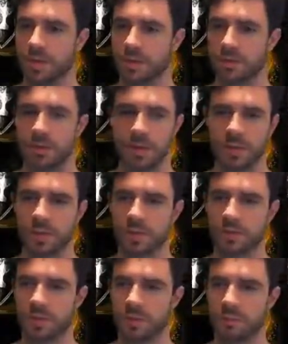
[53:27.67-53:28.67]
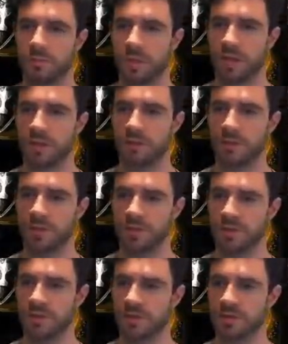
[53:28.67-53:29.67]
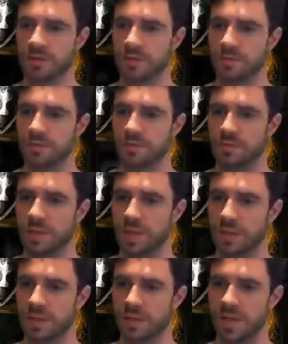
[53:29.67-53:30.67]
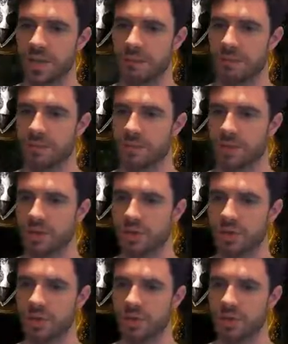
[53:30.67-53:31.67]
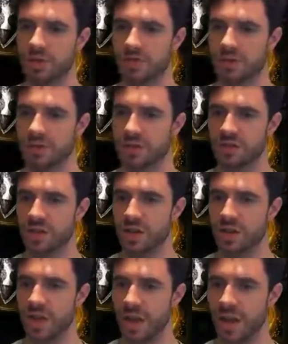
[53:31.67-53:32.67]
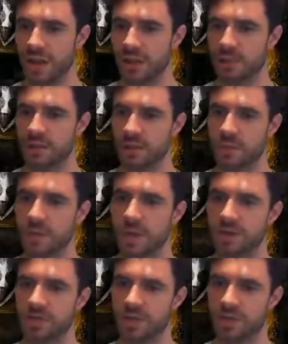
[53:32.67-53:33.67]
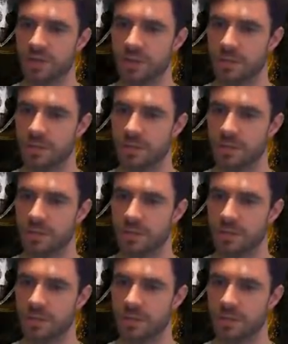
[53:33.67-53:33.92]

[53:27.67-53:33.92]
Bone wheels are the bane of my existence in this game. They should not exist. Hey, I got my souls back, so that's good.